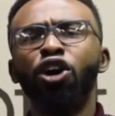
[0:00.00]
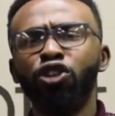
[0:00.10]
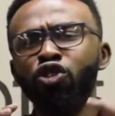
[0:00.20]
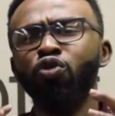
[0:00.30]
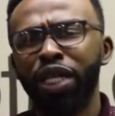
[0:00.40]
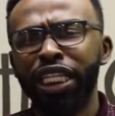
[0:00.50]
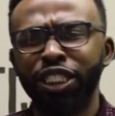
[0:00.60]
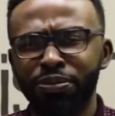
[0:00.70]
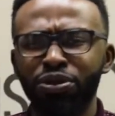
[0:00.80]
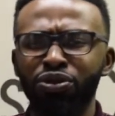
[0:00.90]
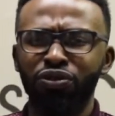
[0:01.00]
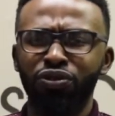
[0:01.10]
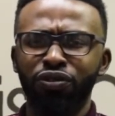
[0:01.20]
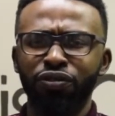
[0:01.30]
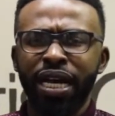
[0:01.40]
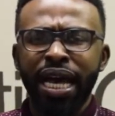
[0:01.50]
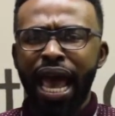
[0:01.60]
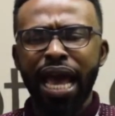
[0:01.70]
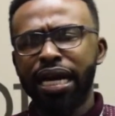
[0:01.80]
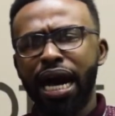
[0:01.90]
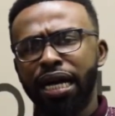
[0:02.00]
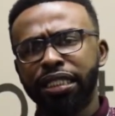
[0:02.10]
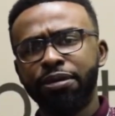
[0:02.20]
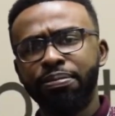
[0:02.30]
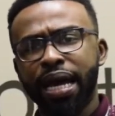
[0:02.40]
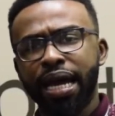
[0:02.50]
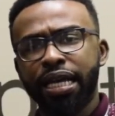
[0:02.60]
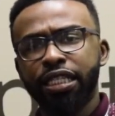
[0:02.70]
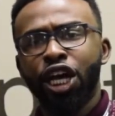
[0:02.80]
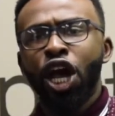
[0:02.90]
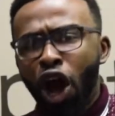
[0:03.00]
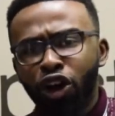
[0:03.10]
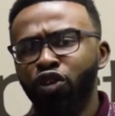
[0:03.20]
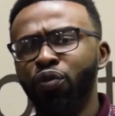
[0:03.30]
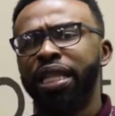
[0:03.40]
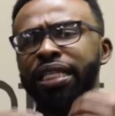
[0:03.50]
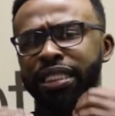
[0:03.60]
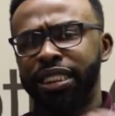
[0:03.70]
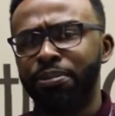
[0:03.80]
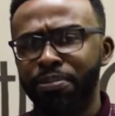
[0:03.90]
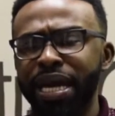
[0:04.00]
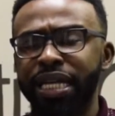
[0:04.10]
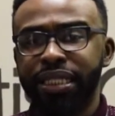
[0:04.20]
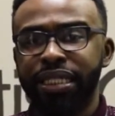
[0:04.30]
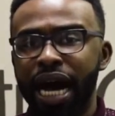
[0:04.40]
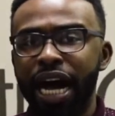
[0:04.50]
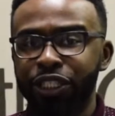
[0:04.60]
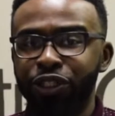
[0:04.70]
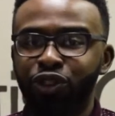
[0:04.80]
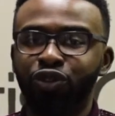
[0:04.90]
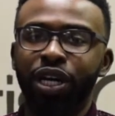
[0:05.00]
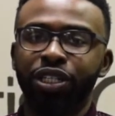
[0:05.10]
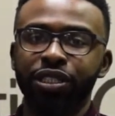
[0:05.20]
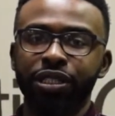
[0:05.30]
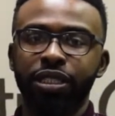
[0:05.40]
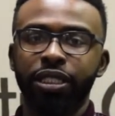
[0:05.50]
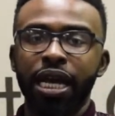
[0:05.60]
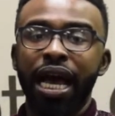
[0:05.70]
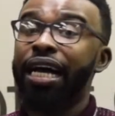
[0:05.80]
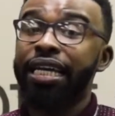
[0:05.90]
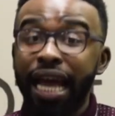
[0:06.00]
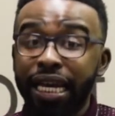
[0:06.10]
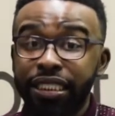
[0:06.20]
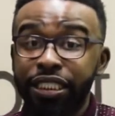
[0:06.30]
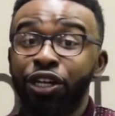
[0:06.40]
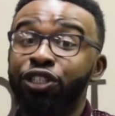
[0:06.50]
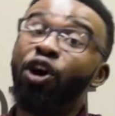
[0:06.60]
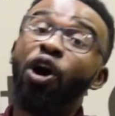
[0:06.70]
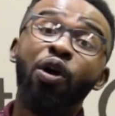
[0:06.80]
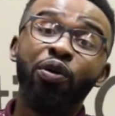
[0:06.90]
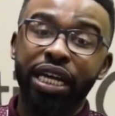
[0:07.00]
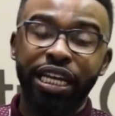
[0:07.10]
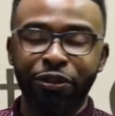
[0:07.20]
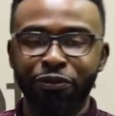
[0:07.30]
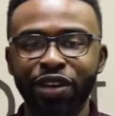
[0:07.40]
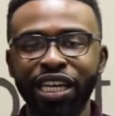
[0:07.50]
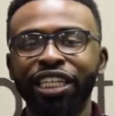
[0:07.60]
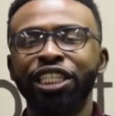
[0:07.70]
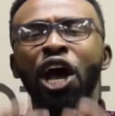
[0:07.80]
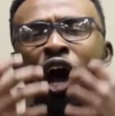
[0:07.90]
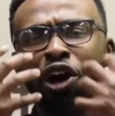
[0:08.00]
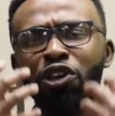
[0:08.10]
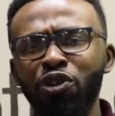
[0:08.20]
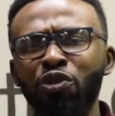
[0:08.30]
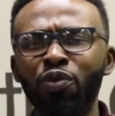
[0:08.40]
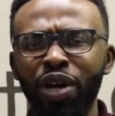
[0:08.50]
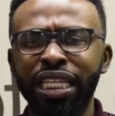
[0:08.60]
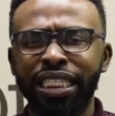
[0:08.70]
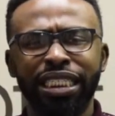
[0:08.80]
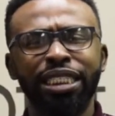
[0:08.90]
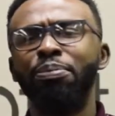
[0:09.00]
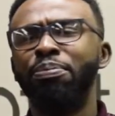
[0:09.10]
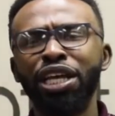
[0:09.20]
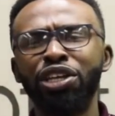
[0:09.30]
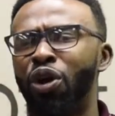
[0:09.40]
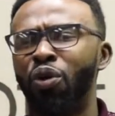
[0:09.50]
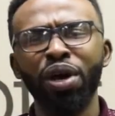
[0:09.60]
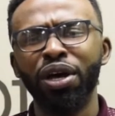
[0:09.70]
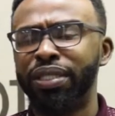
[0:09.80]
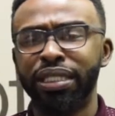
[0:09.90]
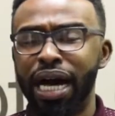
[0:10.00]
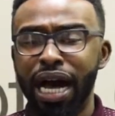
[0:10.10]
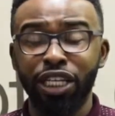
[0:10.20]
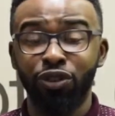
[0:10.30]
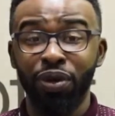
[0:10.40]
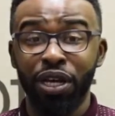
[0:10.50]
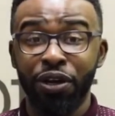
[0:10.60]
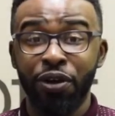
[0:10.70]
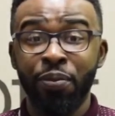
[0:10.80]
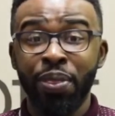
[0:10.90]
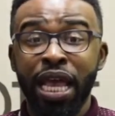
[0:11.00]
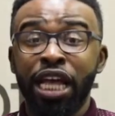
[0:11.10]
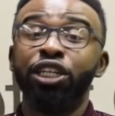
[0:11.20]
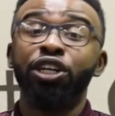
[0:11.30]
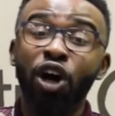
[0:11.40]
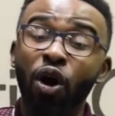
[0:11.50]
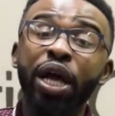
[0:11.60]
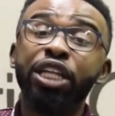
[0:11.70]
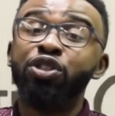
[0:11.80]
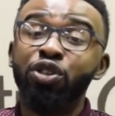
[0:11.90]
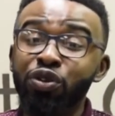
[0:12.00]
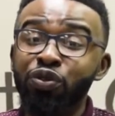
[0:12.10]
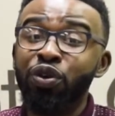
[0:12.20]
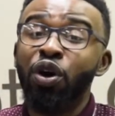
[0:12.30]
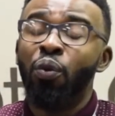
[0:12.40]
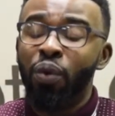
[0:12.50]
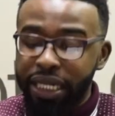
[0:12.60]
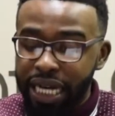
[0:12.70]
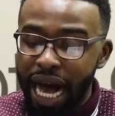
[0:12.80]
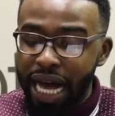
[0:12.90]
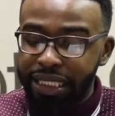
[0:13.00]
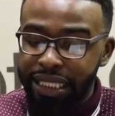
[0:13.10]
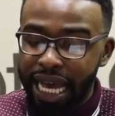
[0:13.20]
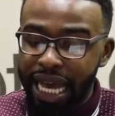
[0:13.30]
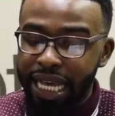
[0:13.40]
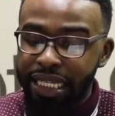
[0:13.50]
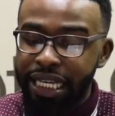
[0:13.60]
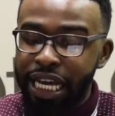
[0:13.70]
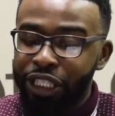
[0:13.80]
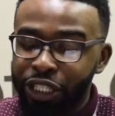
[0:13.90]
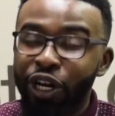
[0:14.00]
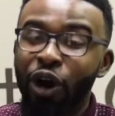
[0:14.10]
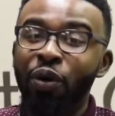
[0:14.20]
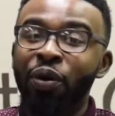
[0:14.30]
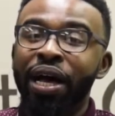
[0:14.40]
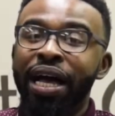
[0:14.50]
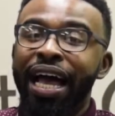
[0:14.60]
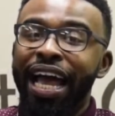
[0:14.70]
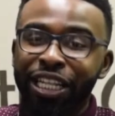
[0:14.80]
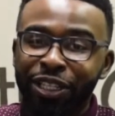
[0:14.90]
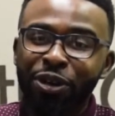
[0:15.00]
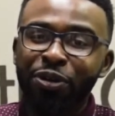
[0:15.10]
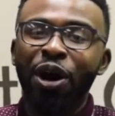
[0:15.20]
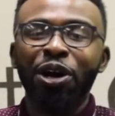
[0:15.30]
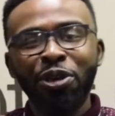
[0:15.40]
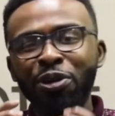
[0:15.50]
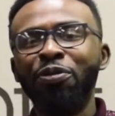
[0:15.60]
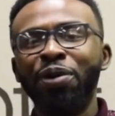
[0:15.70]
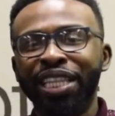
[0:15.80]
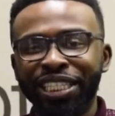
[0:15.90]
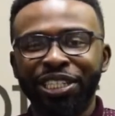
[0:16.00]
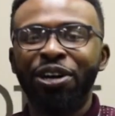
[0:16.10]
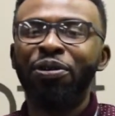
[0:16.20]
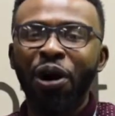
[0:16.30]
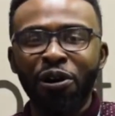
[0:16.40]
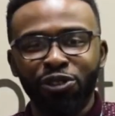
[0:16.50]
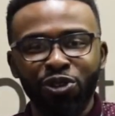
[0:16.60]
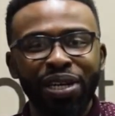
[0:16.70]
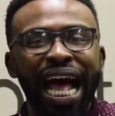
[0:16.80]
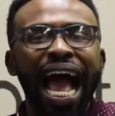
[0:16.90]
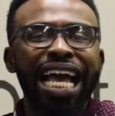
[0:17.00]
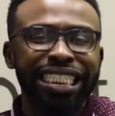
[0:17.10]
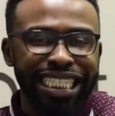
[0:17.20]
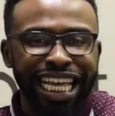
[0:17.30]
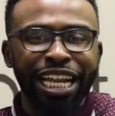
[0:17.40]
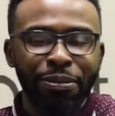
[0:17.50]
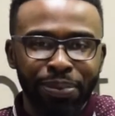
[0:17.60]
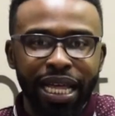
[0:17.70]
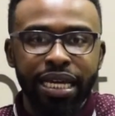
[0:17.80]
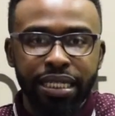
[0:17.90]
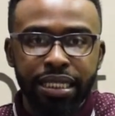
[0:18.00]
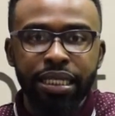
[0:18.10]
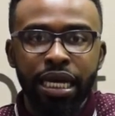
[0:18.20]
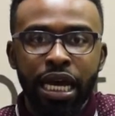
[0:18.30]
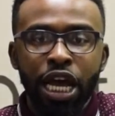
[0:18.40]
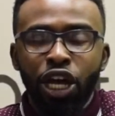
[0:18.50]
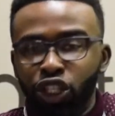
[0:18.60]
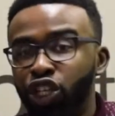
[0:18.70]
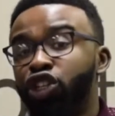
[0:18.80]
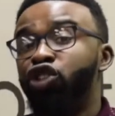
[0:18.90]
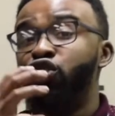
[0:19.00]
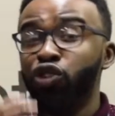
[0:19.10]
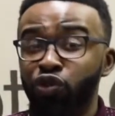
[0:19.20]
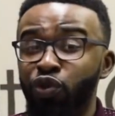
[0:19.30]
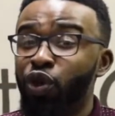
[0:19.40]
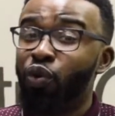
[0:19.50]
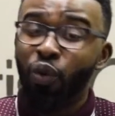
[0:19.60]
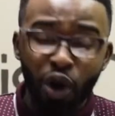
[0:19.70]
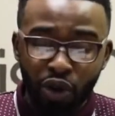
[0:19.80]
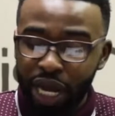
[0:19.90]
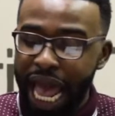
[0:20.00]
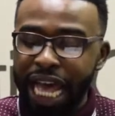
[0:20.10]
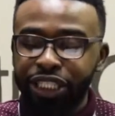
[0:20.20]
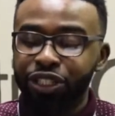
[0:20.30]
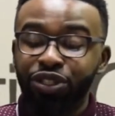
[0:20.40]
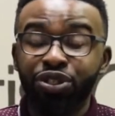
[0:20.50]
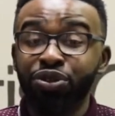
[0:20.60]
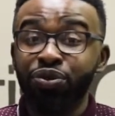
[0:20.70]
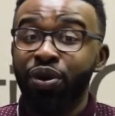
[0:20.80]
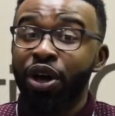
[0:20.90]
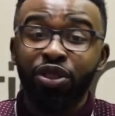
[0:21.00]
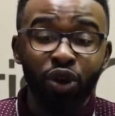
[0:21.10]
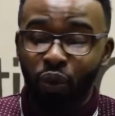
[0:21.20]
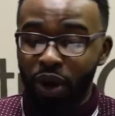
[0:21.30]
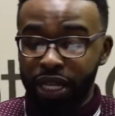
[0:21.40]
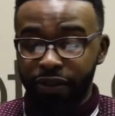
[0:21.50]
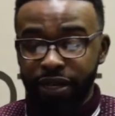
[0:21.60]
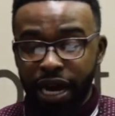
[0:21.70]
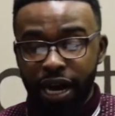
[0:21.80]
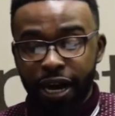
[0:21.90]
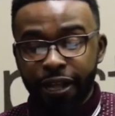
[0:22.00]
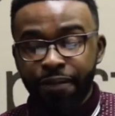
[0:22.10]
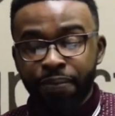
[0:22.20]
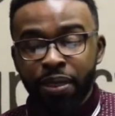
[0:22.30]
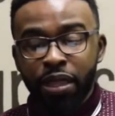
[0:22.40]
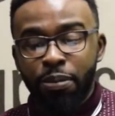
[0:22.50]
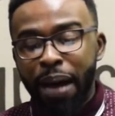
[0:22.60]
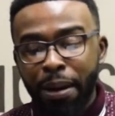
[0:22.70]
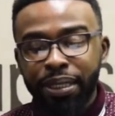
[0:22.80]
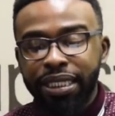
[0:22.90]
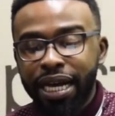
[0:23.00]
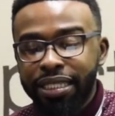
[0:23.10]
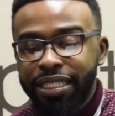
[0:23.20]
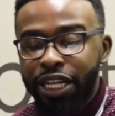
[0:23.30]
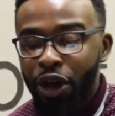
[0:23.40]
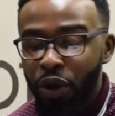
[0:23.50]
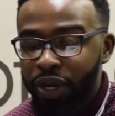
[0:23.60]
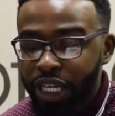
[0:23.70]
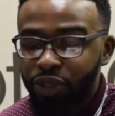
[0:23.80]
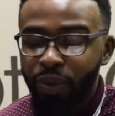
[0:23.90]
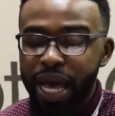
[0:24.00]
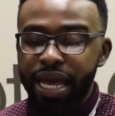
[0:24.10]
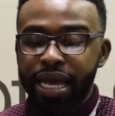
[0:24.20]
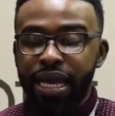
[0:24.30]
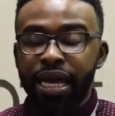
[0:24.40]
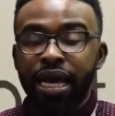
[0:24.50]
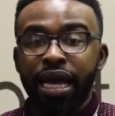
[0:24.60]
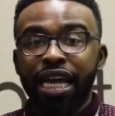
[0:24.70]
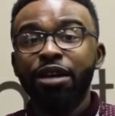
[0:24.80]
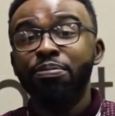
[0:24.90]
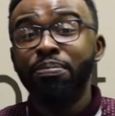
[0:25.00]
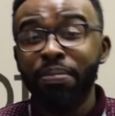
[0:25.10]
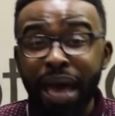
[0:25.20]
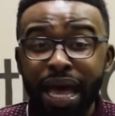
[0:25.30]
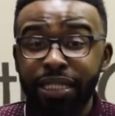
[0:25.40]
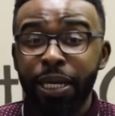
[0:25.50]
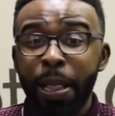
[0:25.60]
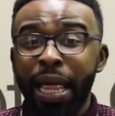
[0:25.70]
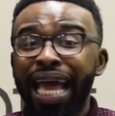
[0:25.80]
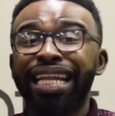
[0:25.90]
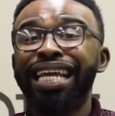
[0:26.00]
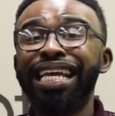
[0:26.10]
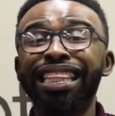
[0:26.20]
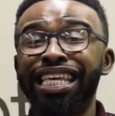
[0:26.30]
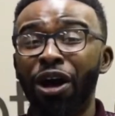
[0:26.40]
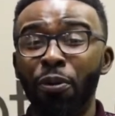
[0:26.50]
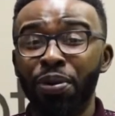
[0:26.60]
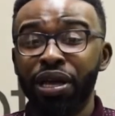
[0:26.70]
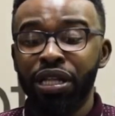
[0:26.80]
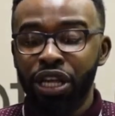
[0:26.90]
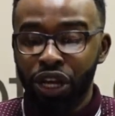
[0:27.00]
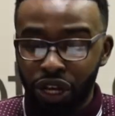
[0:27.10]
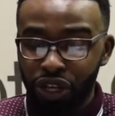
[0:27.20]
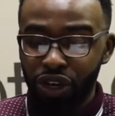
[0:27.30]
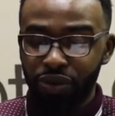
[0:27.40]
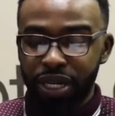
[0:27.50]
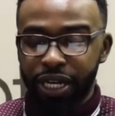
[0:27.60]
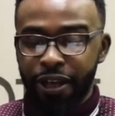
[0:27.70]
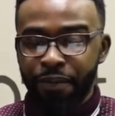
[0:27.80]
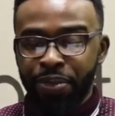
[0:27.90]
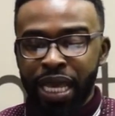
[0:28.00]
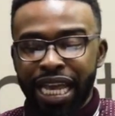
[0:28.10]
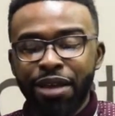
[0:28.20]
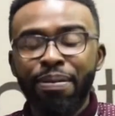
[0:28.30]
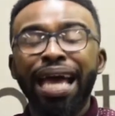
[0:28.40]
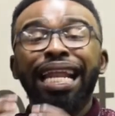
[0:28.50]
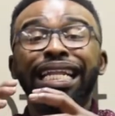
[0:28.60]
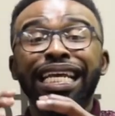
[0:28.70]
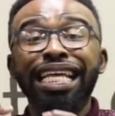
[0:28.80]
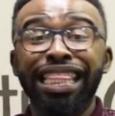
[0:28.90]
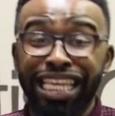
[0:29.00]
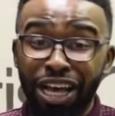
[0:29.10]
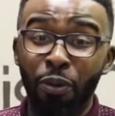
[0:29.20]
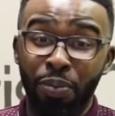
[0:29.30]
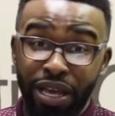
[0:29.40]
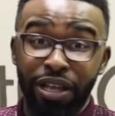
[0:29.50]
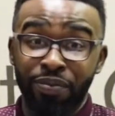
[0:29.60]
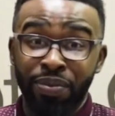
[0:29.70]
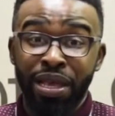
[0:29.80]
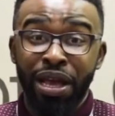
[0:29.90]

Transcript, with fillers: Are you willing to move at God's commands? Are you willing to submit to God's instructions against your own inconvenience? Are you willing to submit your will to God's will? To go and do what God says to go and do? Are you willing to go off to an isolated place to do the work and to do the will of God? The Bible tells us that on his way, he met an Ethiopian eunuch. He met an Ethiopian,